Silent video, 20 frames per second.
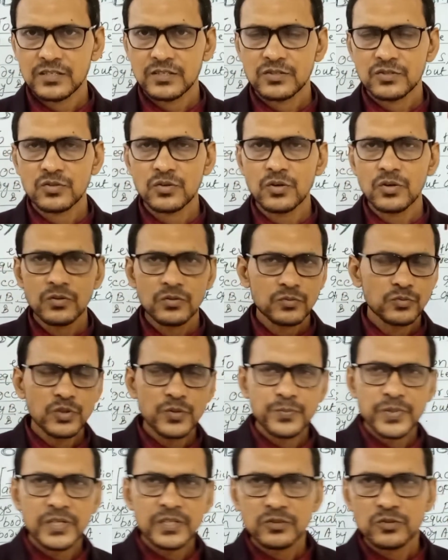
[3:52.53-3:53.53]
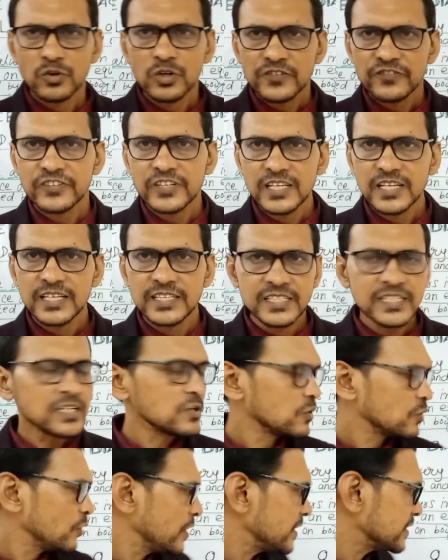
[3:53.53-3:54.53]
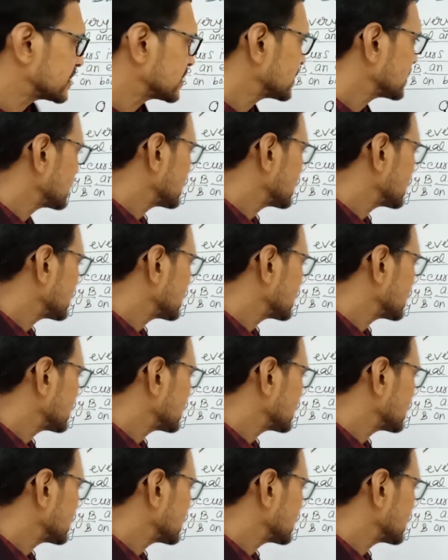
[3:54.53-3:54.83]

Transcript: So we don't feel any weight.